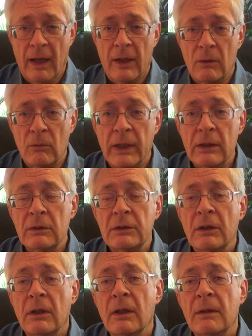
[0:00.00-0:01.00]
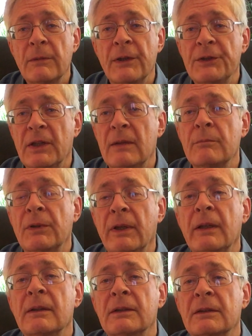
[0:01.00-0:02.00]
at a regular time, the same
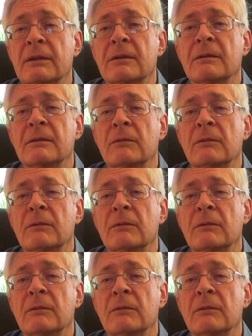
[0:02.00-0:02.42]
place.